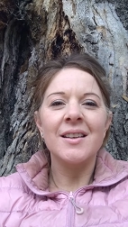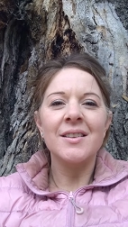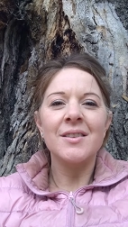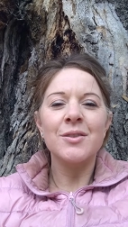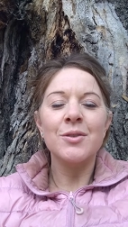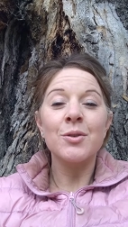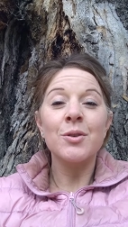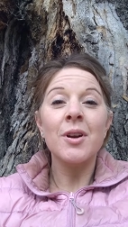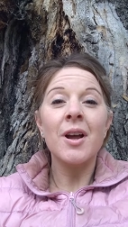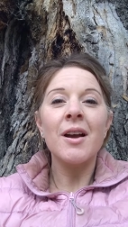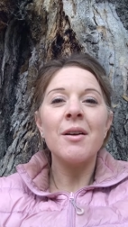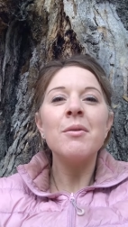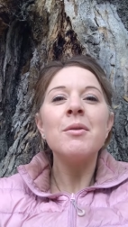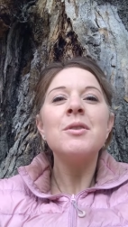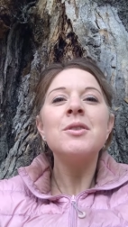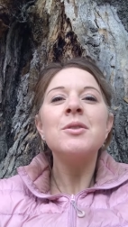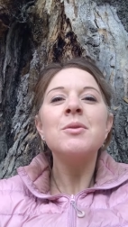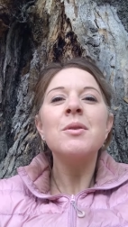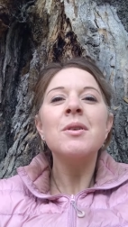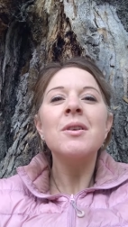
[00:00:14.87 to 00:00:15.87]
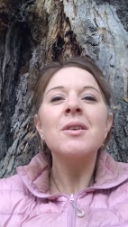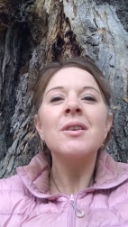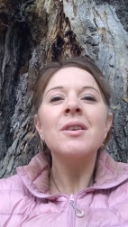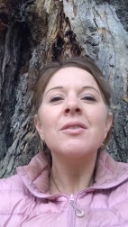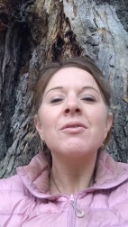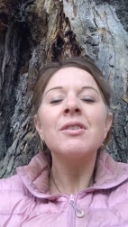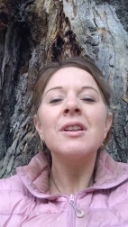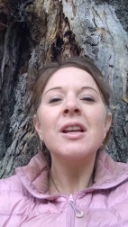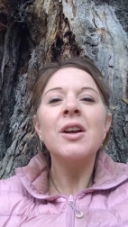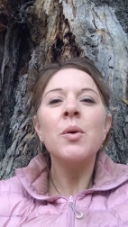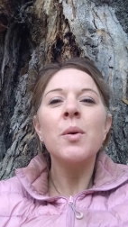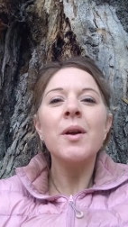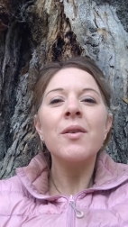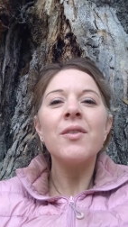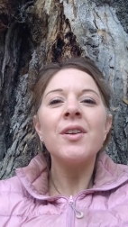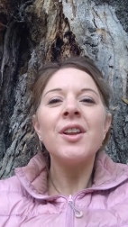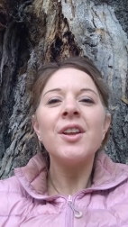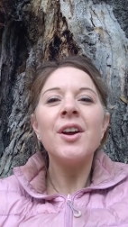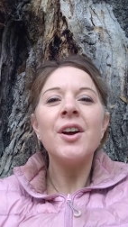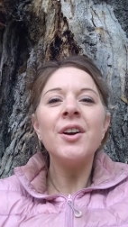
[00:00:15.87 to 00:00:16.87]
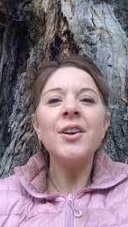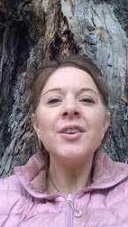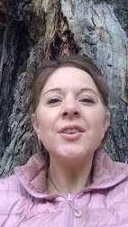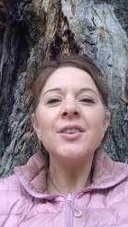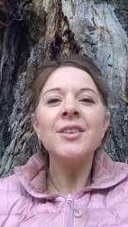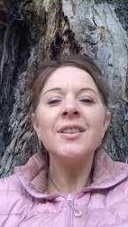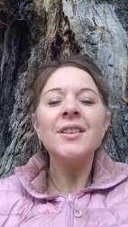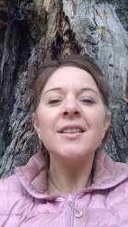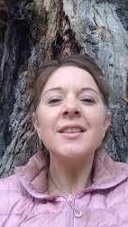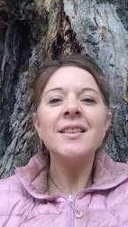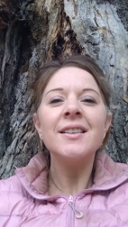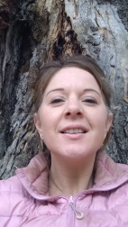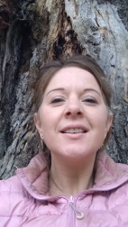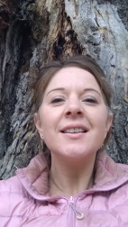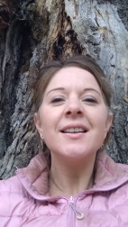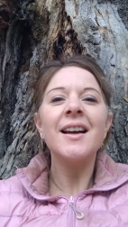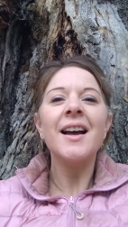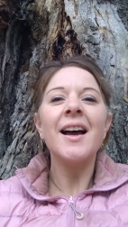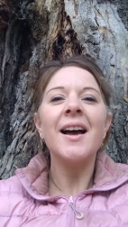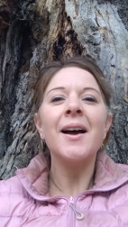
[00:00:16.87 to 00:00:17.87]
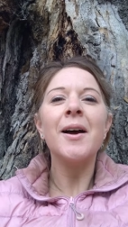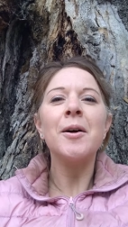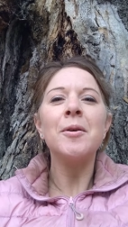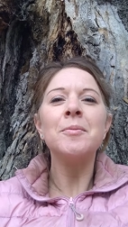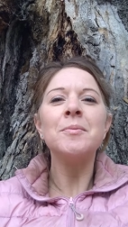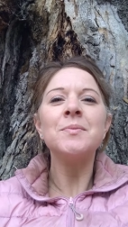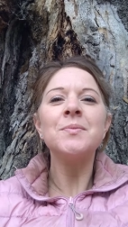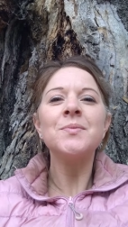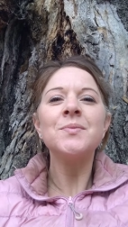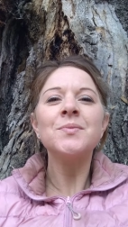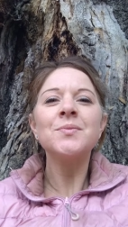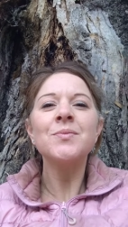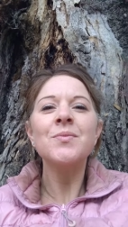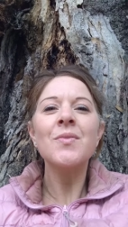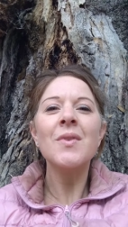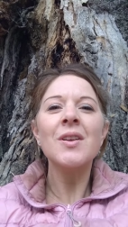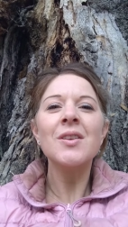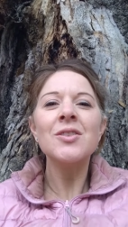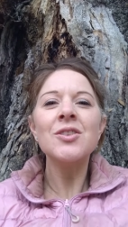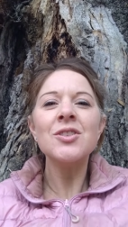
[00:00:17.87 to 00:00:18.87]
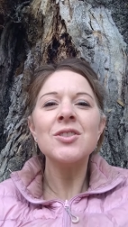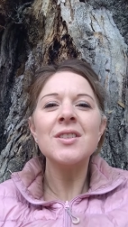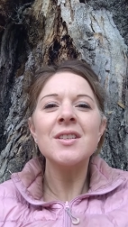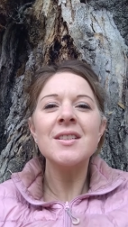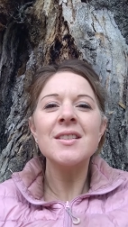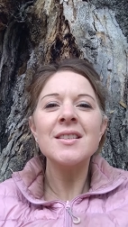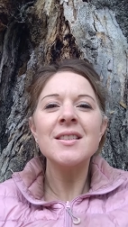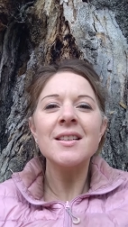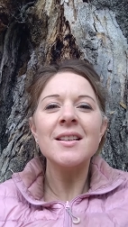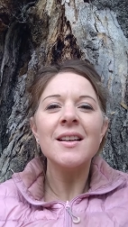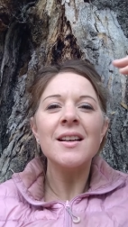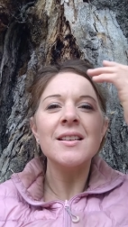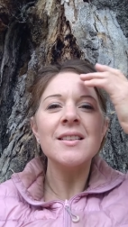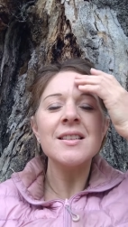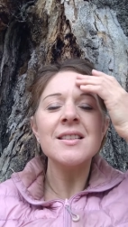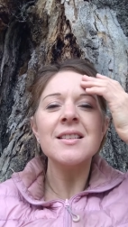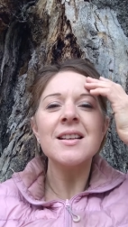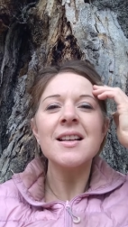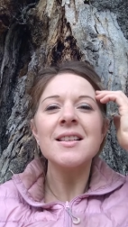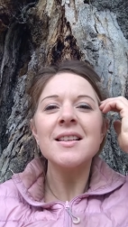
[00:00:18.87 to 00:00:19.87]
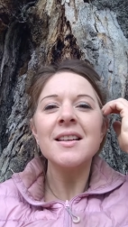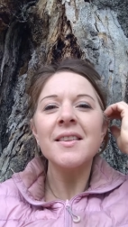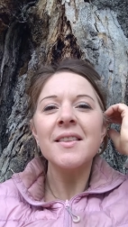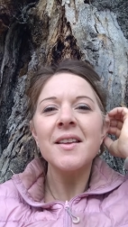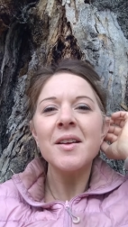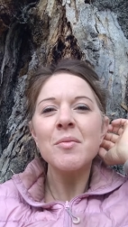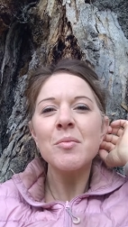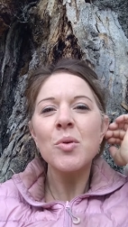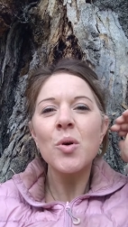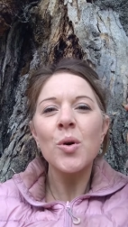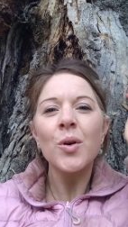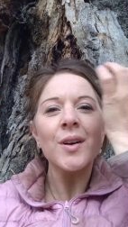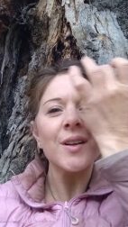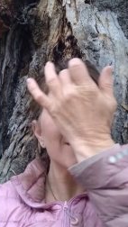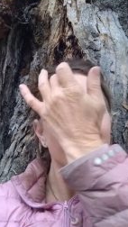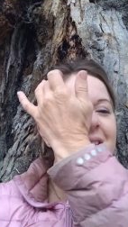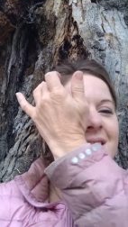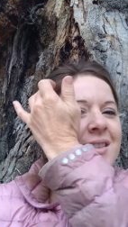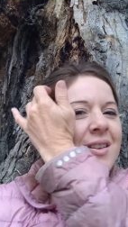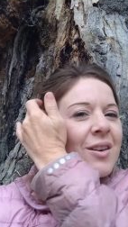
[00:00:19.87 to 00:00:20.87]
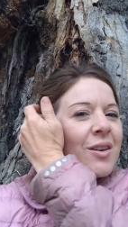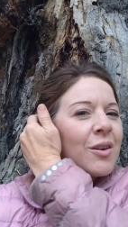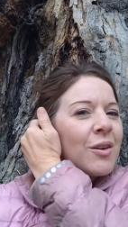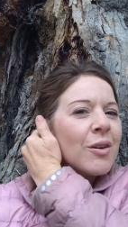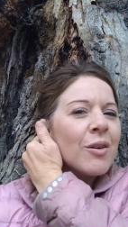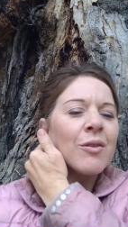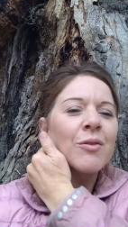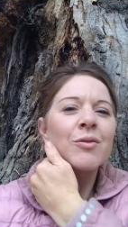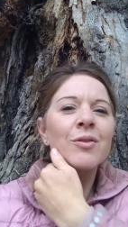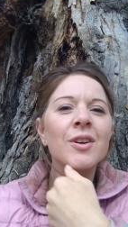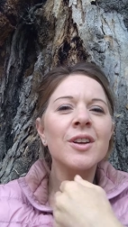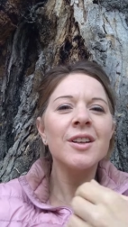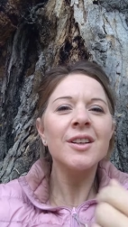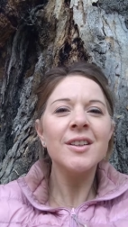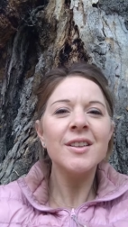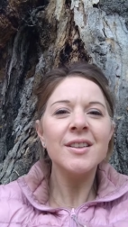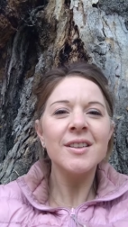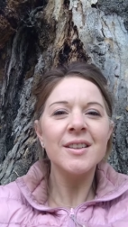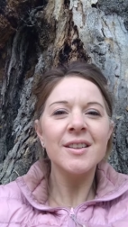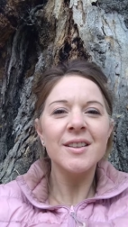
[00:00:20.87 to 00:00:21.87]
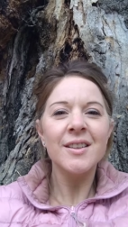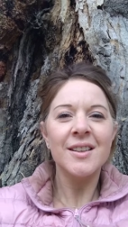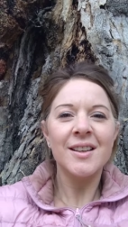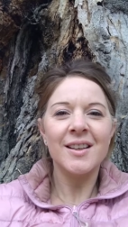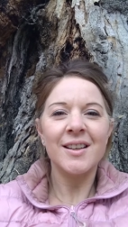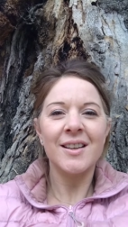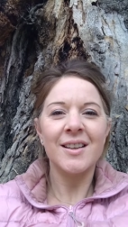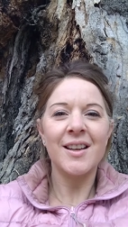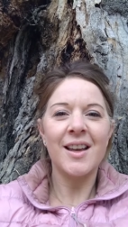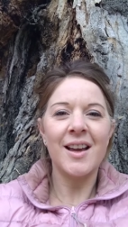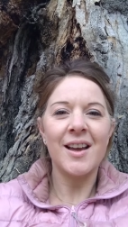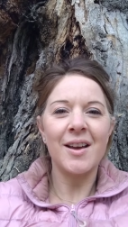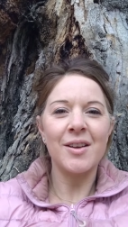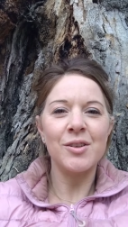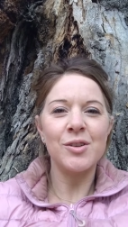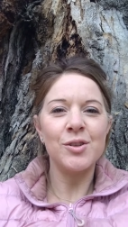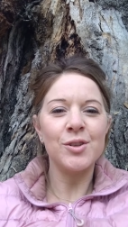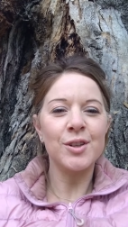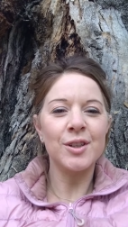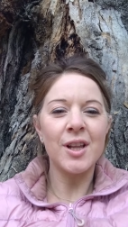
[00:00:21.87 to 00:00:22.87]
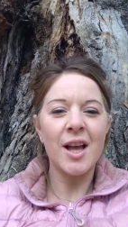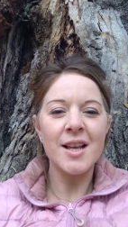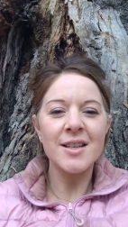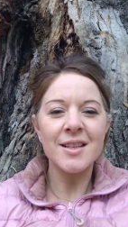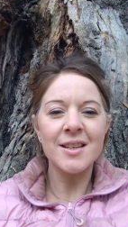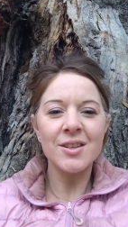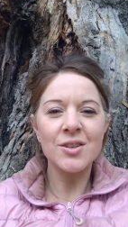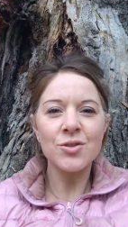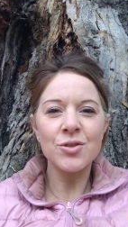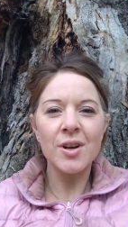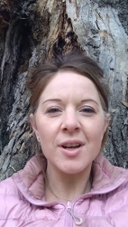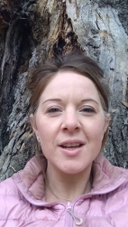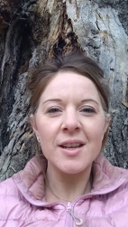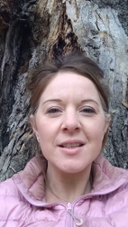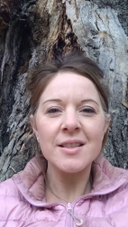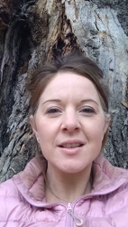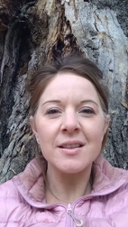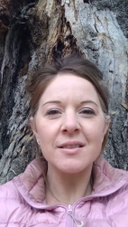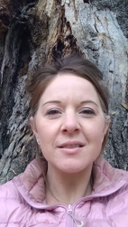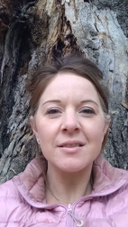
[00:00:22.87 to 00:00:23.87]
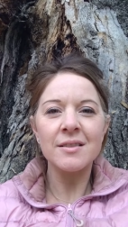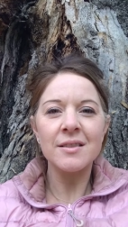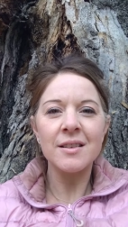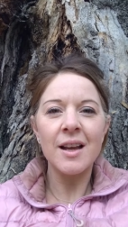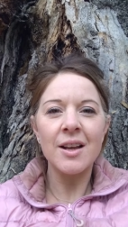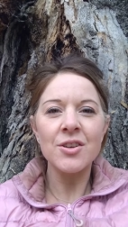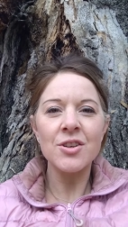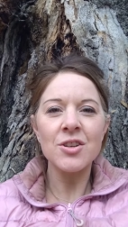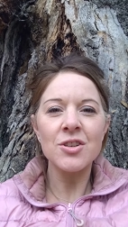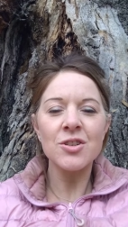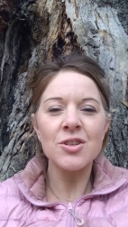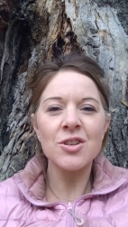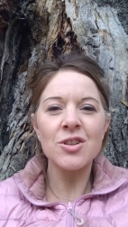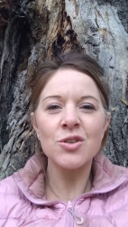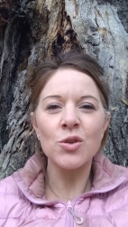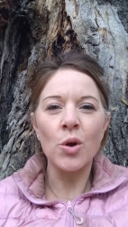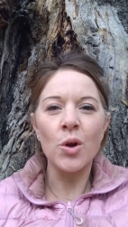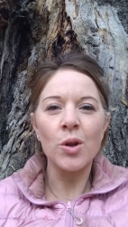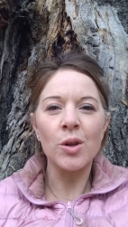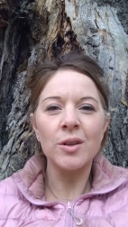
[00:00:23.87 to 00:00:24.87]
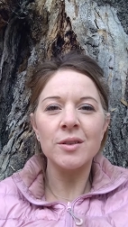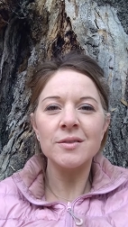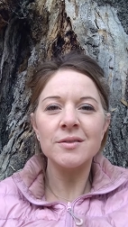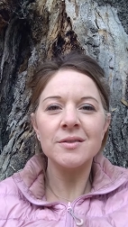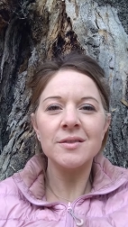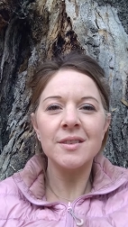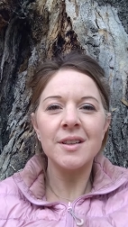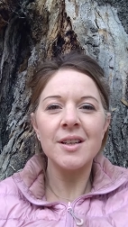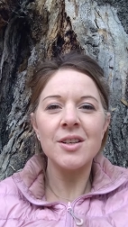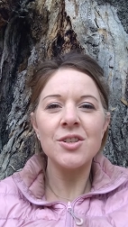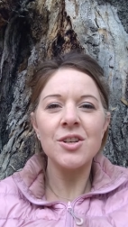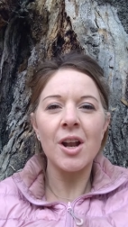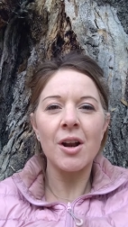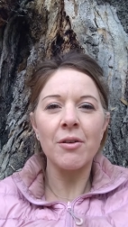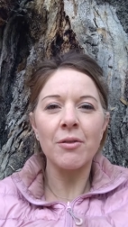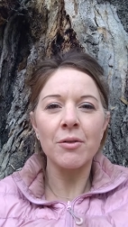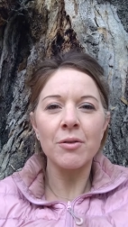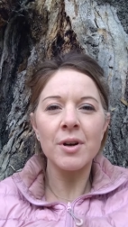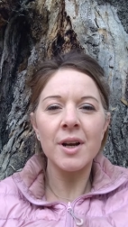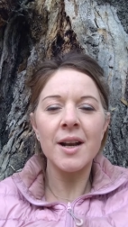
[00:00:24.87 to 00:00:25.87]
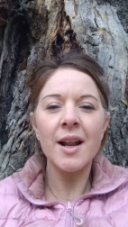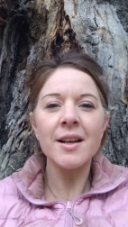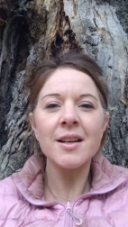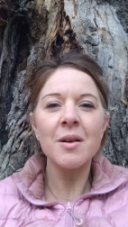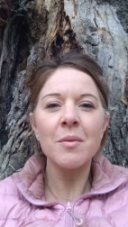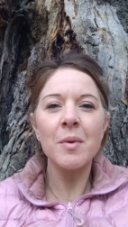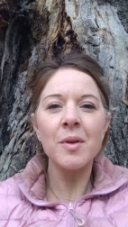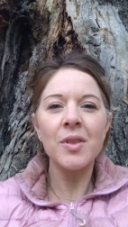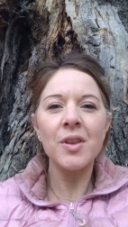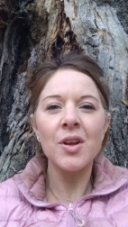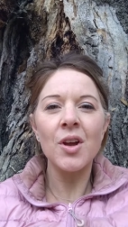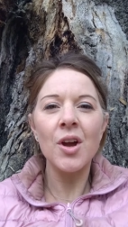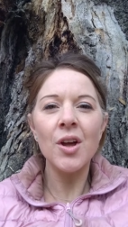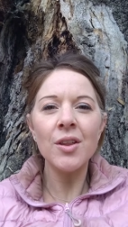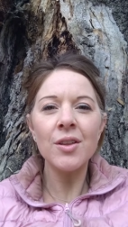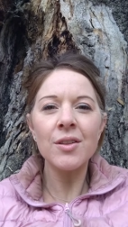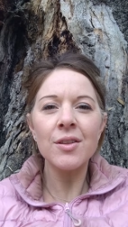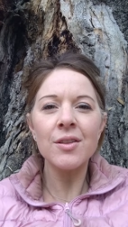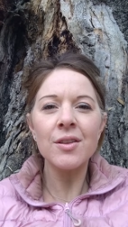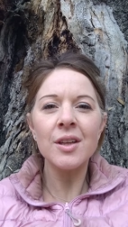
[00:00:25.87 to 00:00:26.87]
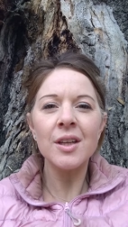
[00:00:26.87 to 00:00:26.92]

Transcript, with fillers: thought I would do a really quick video um, just in discussing the importance of uh, utilizing trees and, and just soil in general, connecting with the earth.